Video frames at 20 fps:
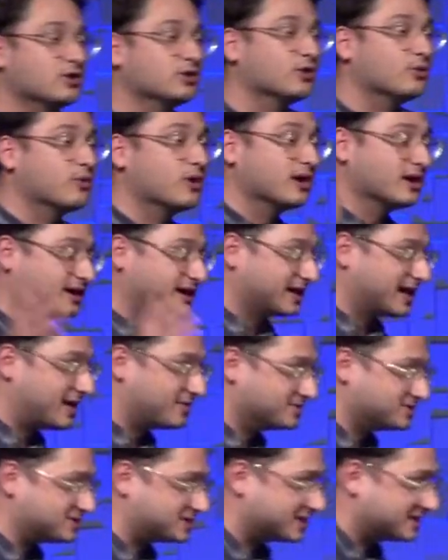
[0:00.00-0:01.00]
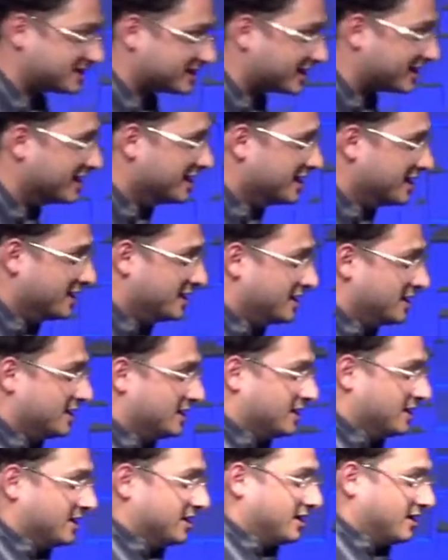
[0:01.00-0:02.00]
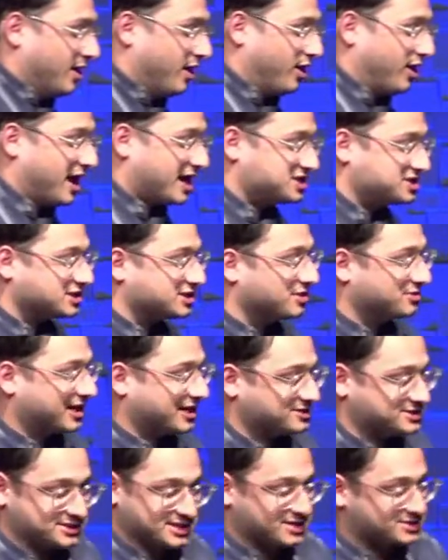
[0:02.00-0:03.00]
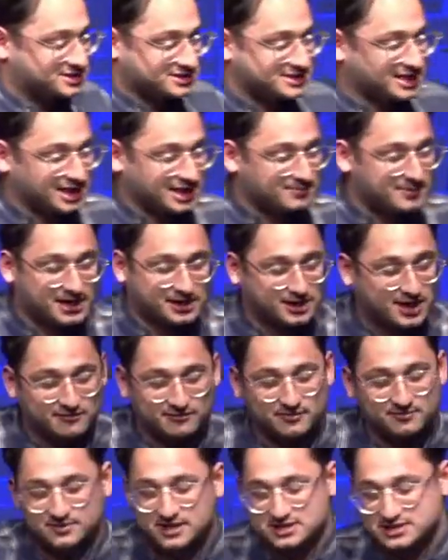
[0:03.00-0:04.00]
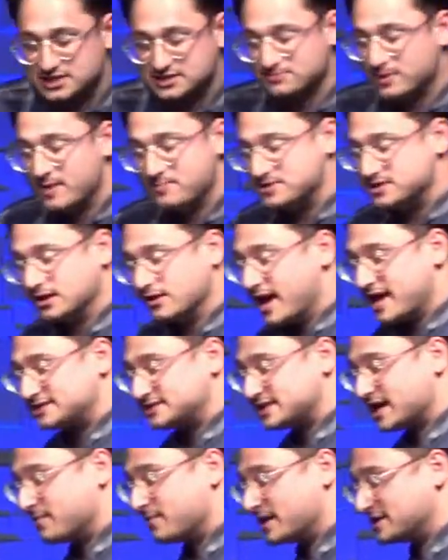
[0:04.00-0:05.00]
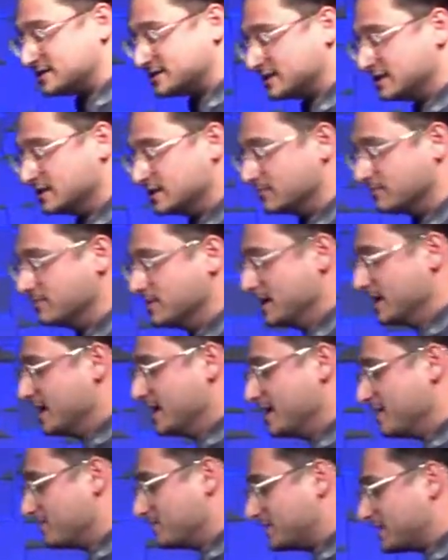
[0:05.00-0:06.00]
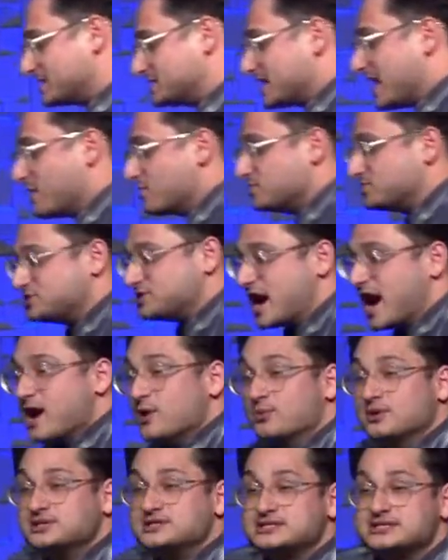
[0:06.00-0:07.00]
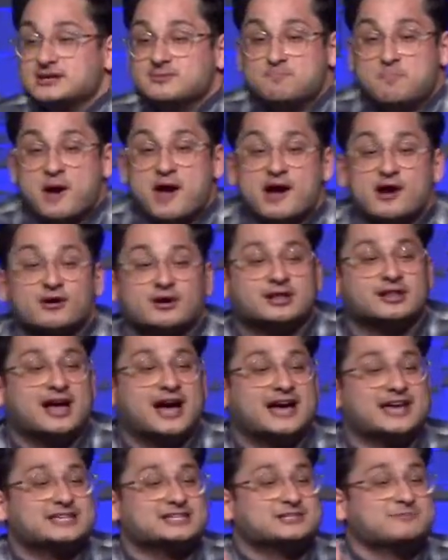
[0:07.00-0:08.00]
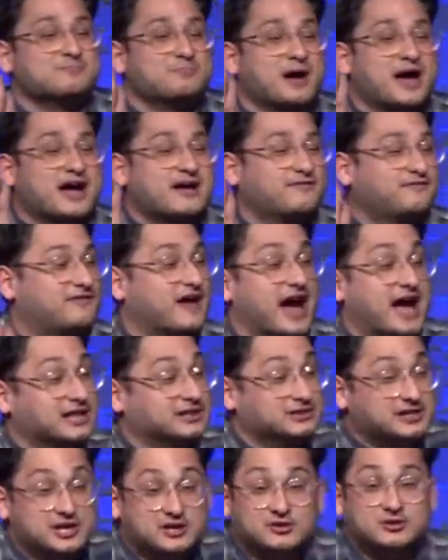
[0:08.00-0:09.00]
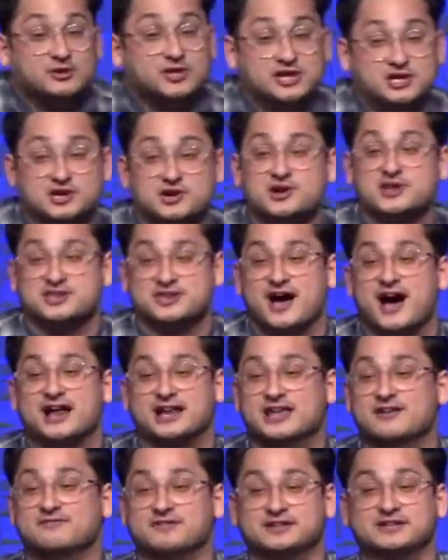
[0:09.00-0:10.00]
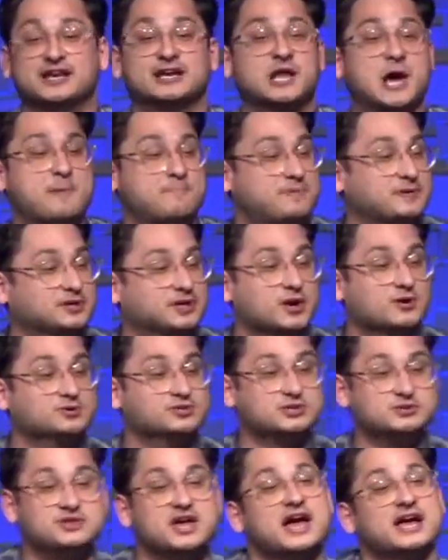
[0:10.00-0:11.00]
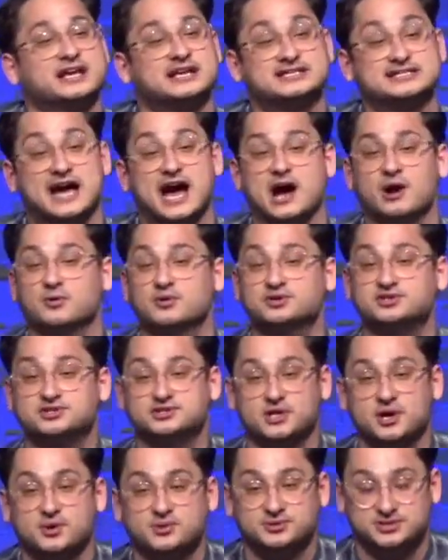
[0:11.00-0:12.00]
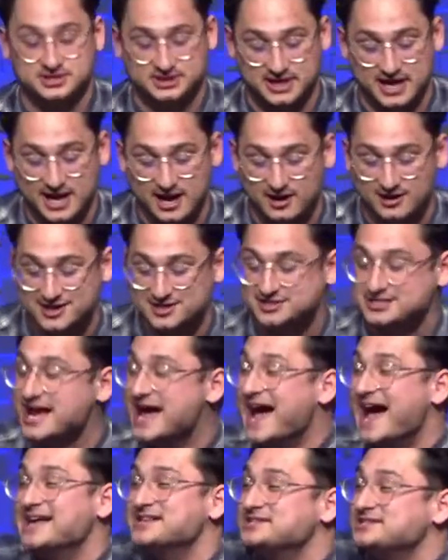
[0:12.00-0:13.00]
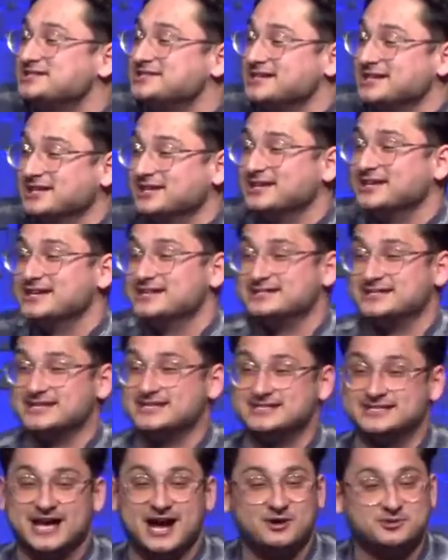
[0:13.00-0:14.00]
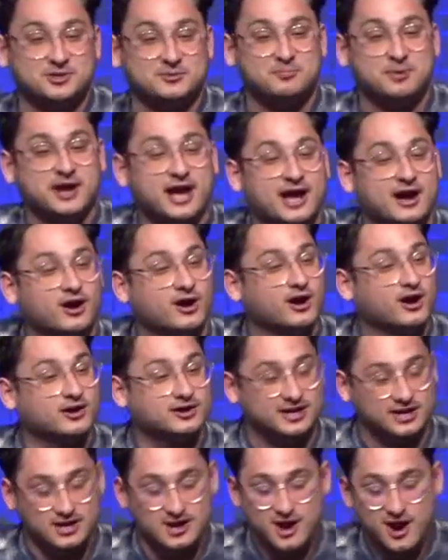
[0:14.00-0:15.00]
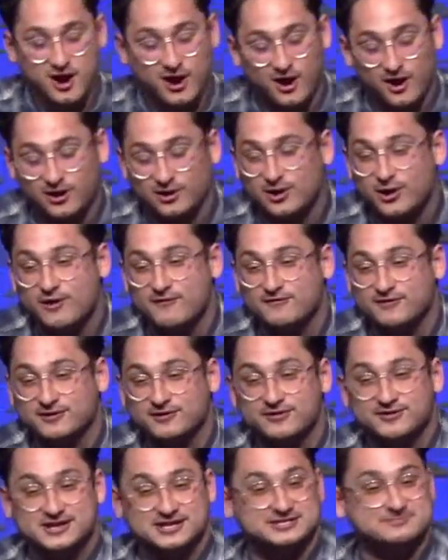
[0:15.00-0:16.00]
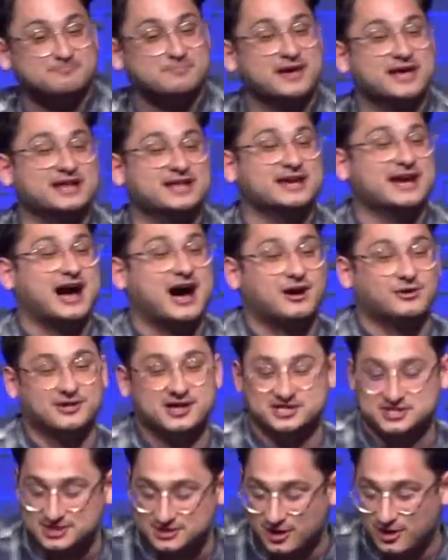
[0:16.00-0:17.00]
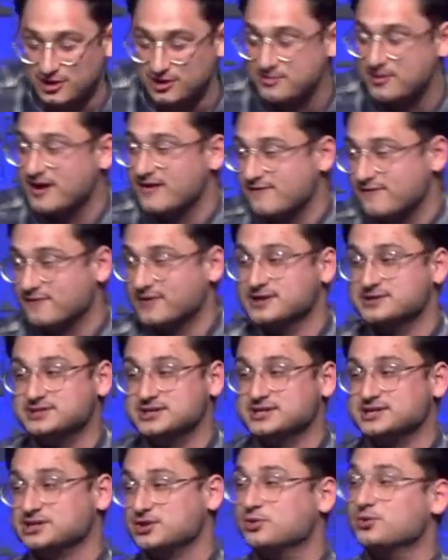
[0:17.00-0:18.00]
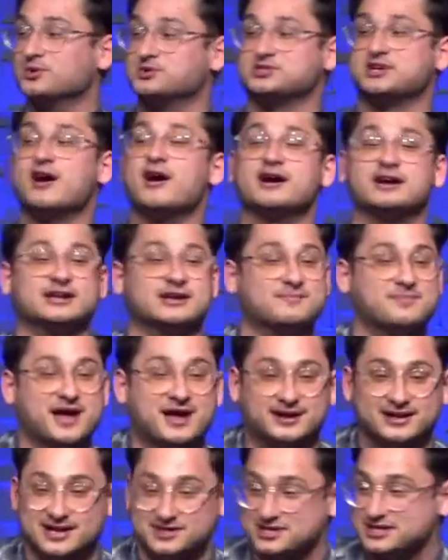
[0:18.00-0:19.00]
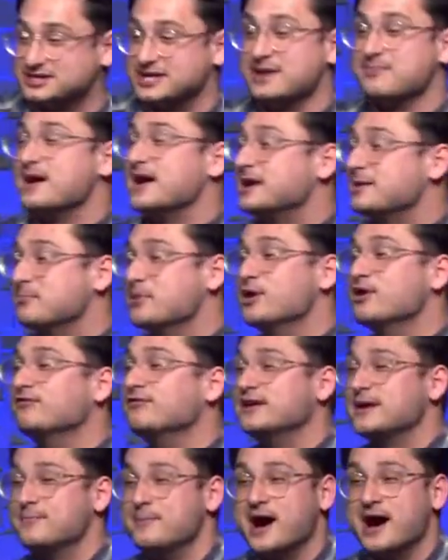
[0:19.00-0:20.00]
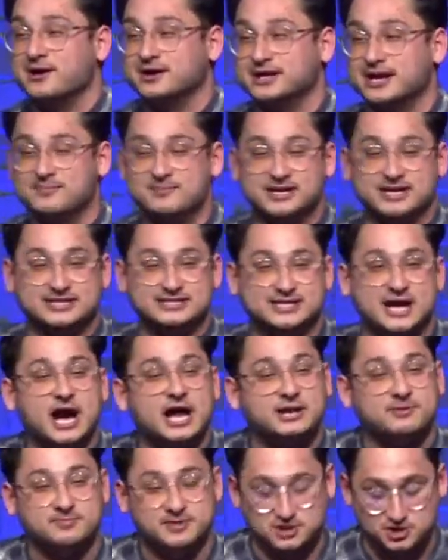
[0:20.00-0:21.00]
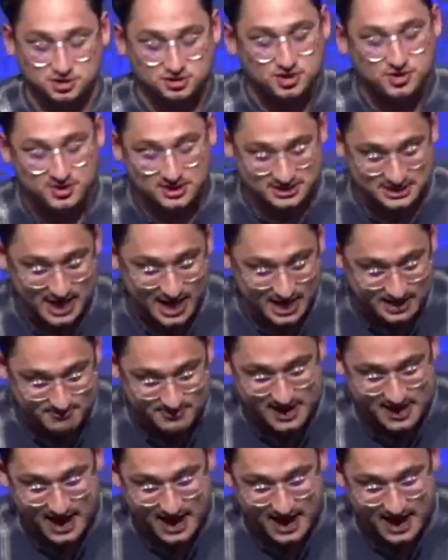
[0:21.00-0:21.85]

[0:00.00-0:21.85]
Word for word: to work, and I was thinking, oh, I should go downstairs and tell him I love him because this might be the last time I see him. Because I was, I was paralyzed by, I literally could not even get up and go do that because I was so scared, as, as silly as it sounded. But I heard it all over these media outlets and all of my friends at school talking about it. And I think they made a movie about it. I mean, it's got to be true, it's got to be